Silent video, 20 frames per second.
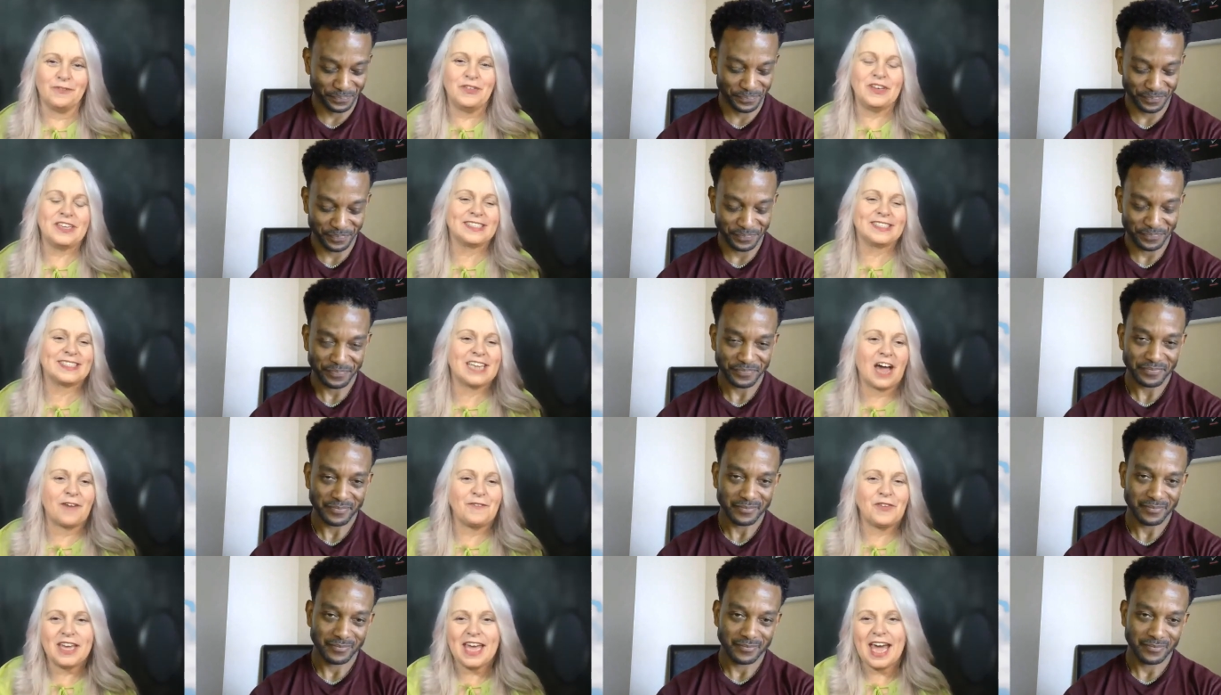Speaker 1: of his
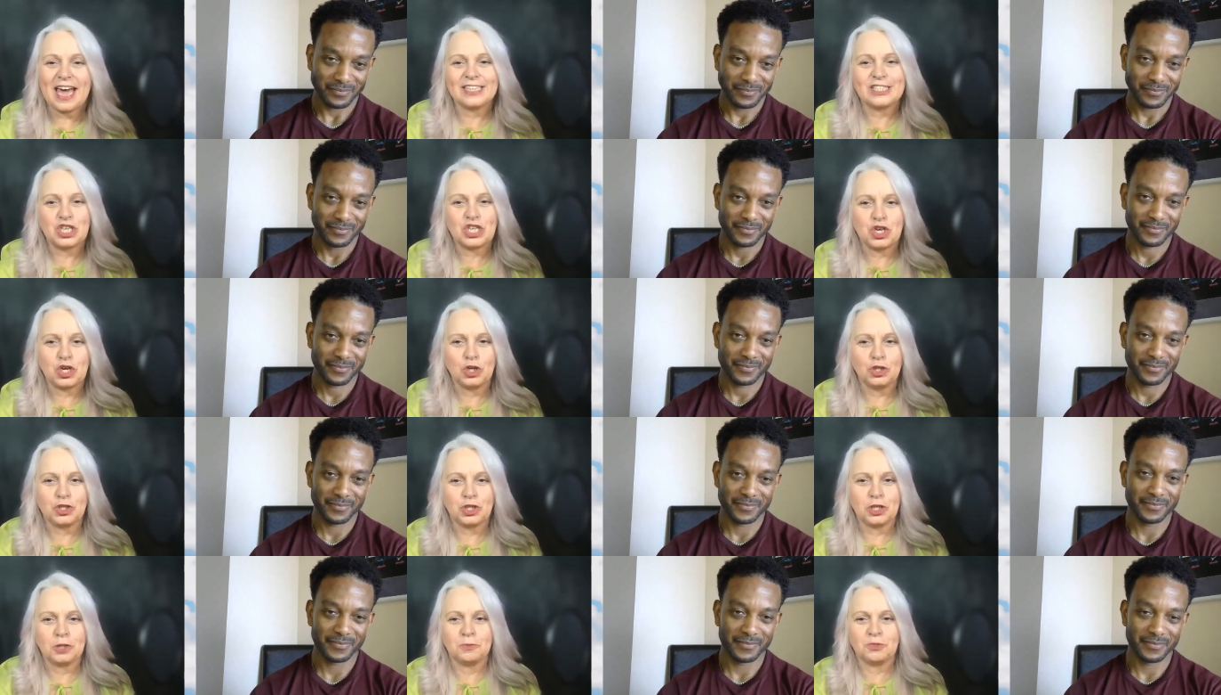stuff, he has a
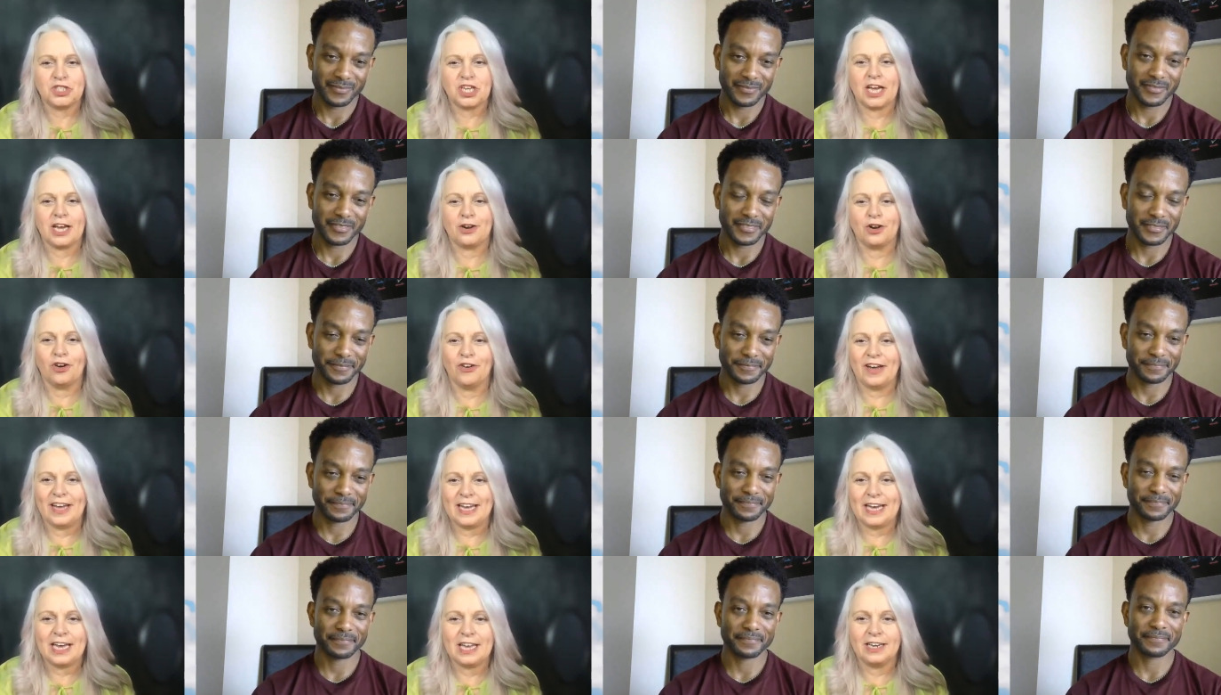YouTube channel
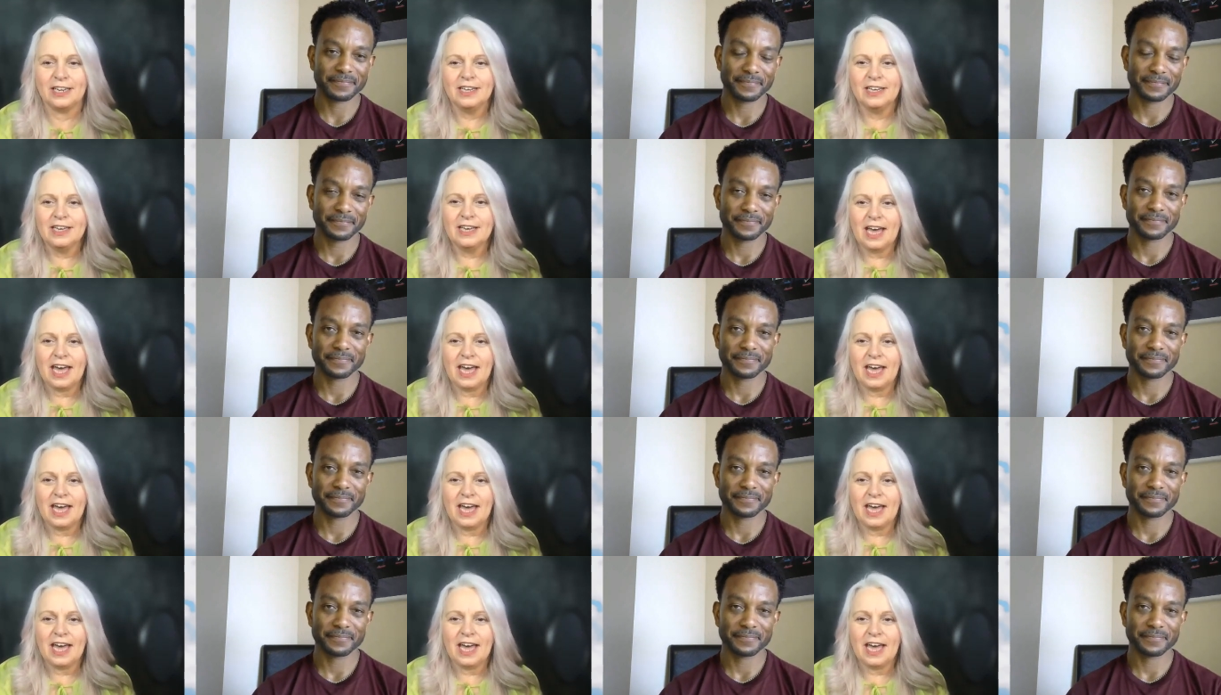and